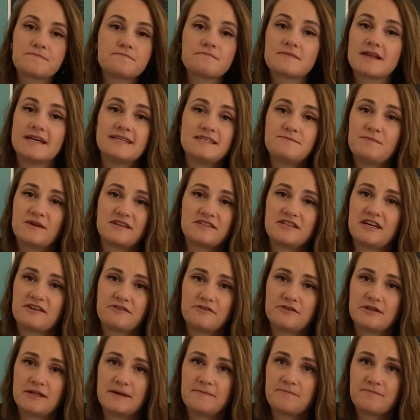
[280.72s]
It's
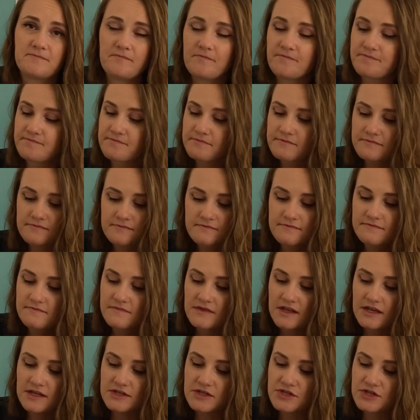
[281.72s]
spectacular.
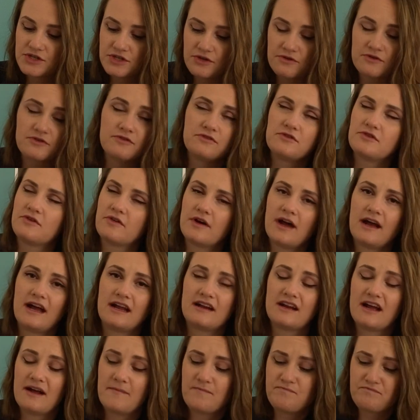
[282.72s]
So good,
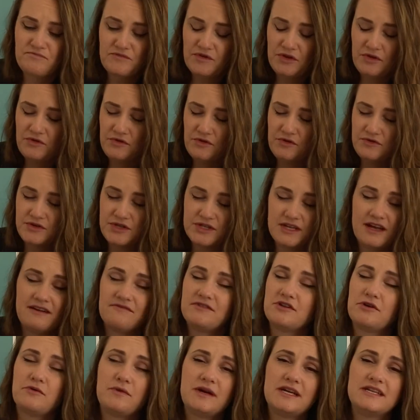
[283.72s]
you just have
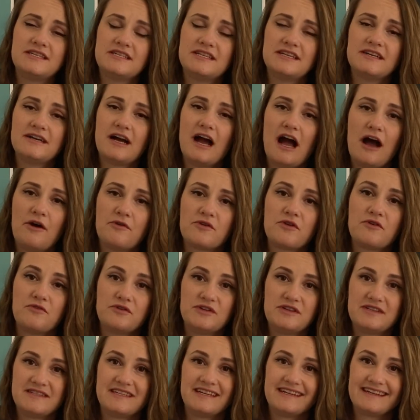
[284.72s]
no idea how good
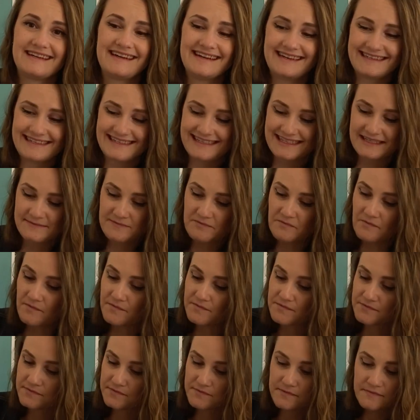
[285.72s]
is it, guys.
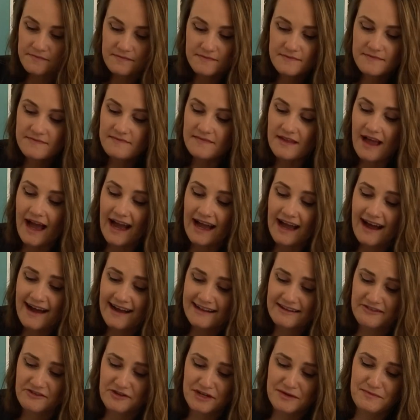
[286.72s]
I
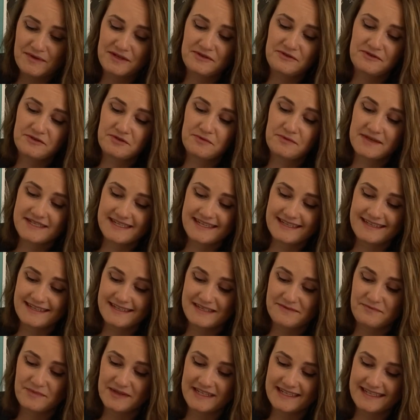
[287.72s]
highly recommend you to visit
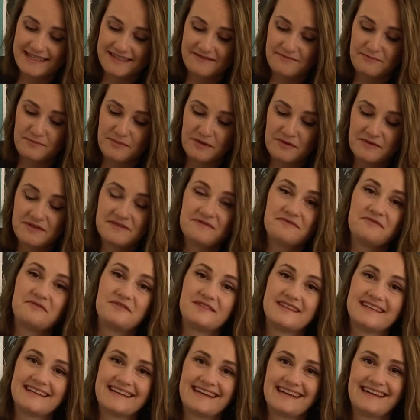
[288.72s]
this place, both for
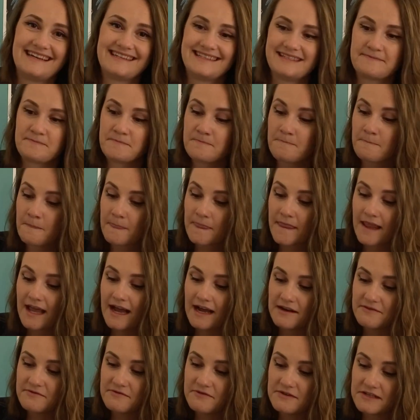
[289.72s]
the cats
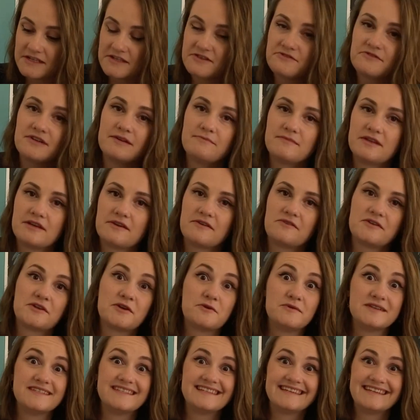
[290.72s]
and for extremely good
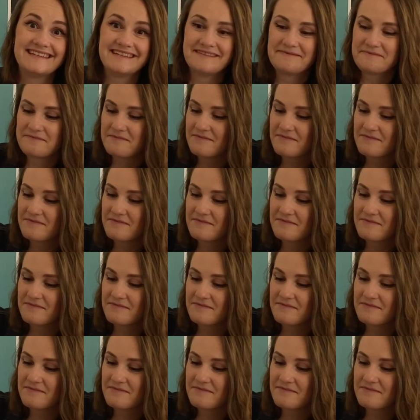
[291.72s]
cuisine.